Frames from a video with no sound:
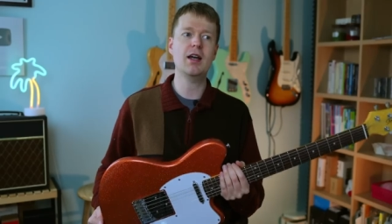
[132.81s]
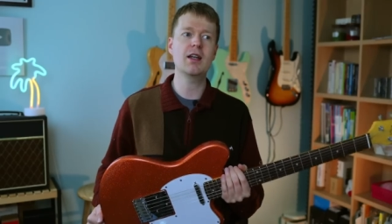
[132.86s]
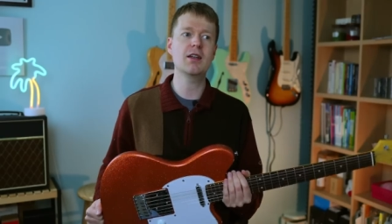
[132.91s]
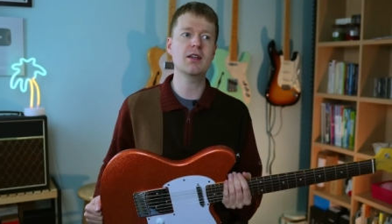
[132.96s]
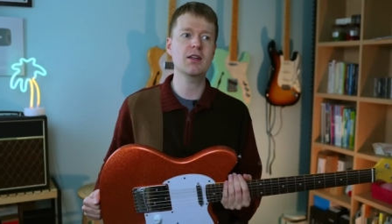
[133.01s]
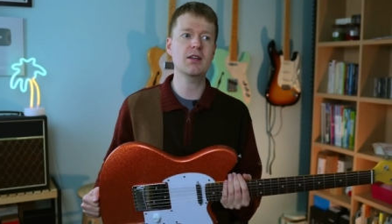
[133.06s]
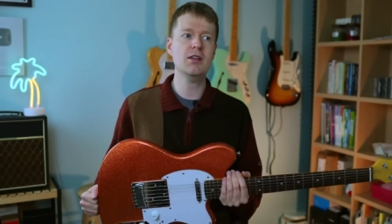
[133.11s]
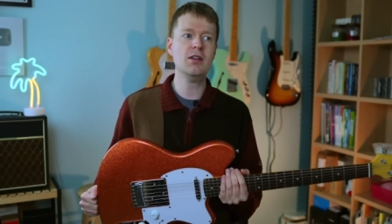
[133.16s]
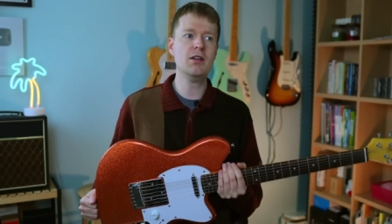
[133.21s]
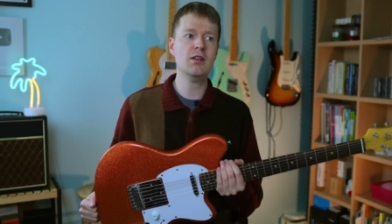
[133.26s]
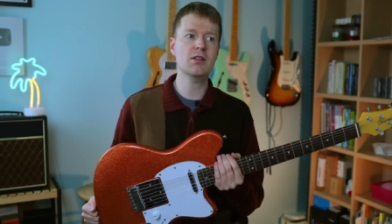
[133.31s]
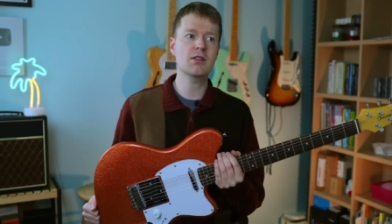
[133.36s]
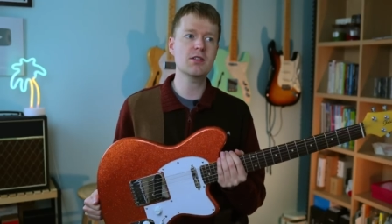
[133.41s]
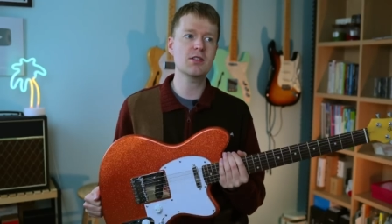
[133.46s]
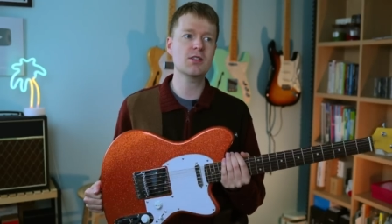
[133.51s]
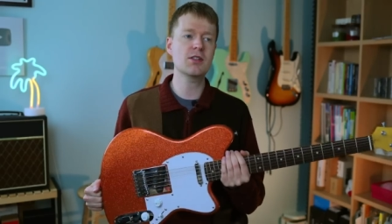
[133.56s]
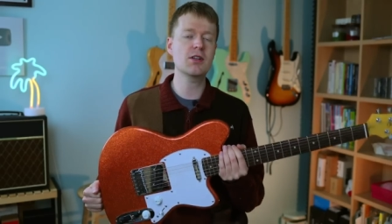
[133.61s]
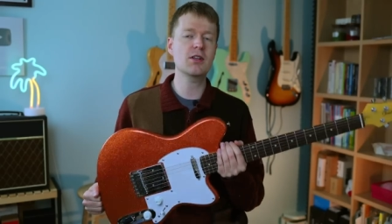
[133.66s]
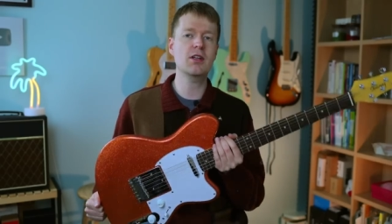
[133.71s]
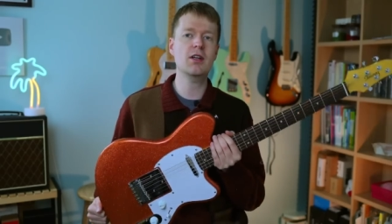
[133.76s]
and
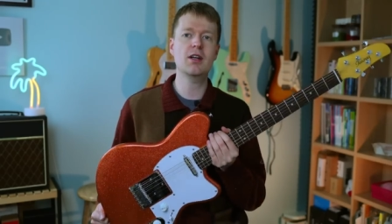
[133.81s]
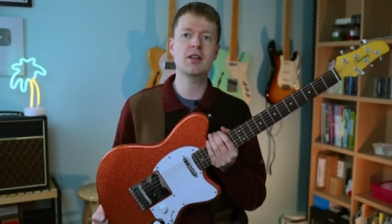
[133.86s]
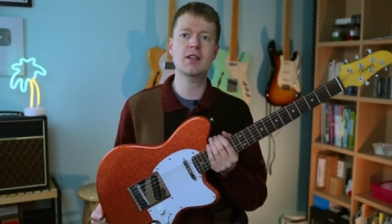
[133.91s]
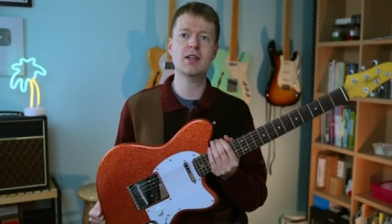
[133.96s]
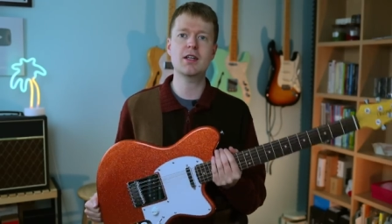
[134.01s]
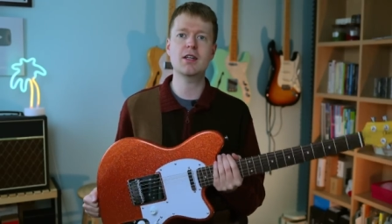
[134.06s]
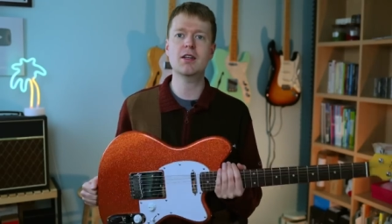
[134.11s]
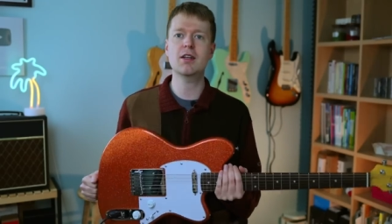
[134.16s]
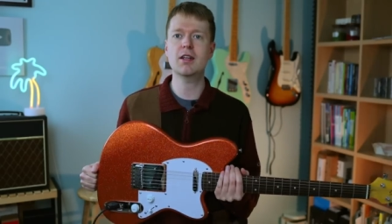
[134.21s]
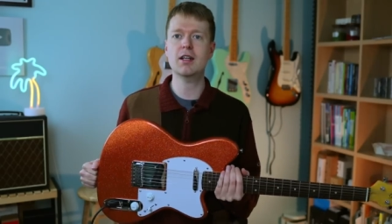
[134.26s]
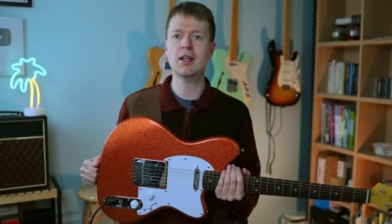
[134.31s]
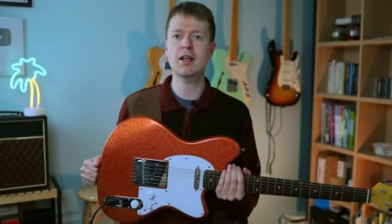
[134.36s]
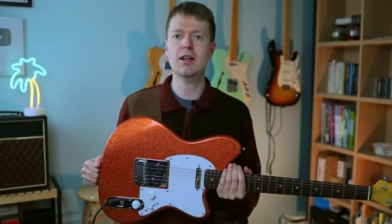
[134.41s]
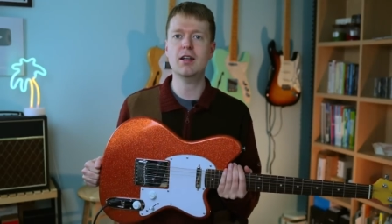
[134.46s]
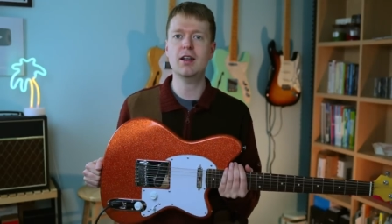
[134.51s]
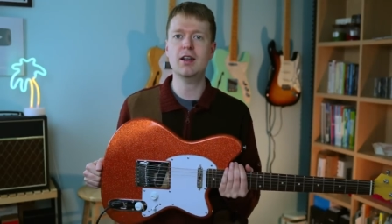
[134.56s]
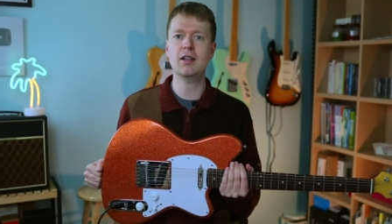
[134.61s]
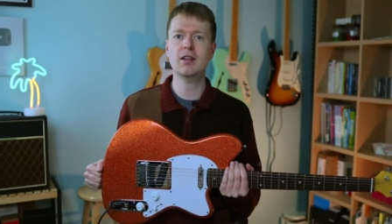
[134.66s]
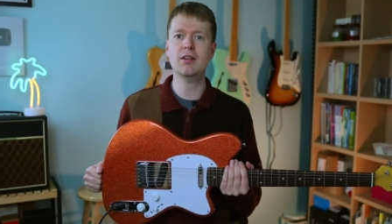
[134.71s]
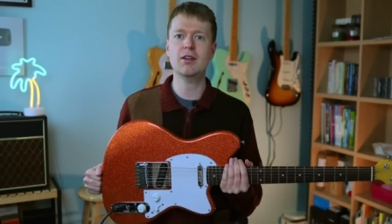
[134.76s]
not so light that you're going to
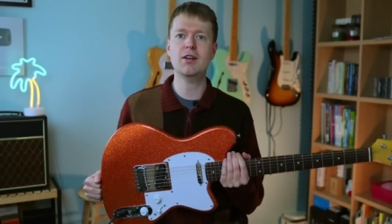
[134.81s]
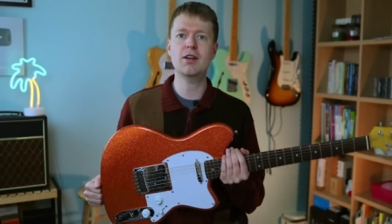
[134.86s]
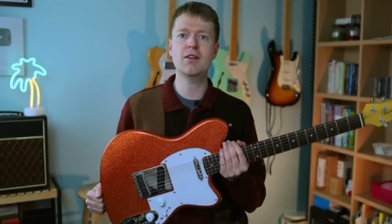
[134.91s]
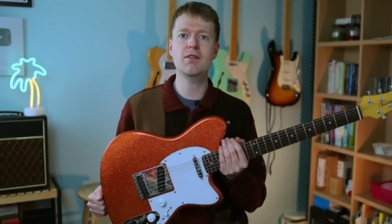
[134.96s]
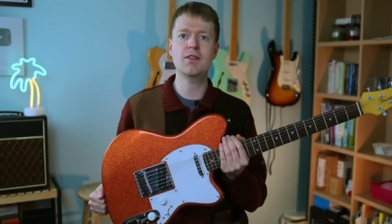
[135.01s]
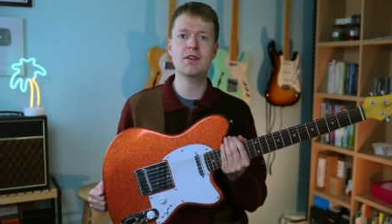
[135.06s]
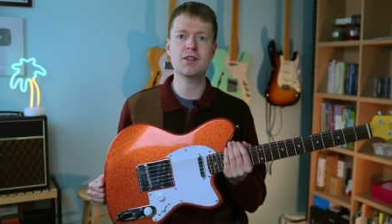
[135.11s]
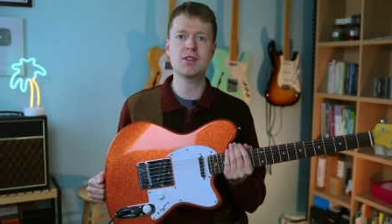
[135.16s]
get neck dive.